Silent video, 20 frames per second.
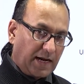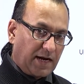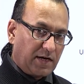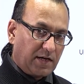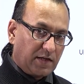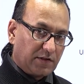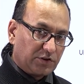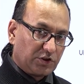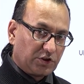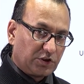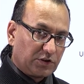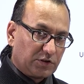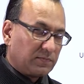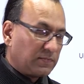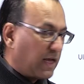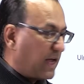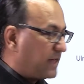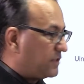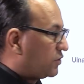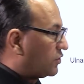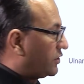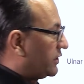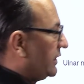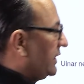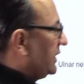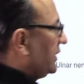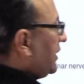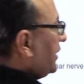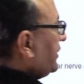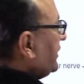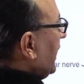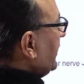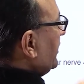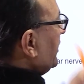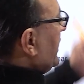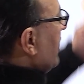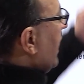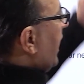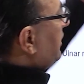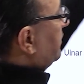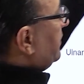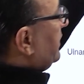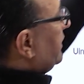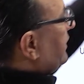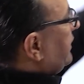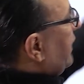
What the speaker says: tendons. As you see, the section has been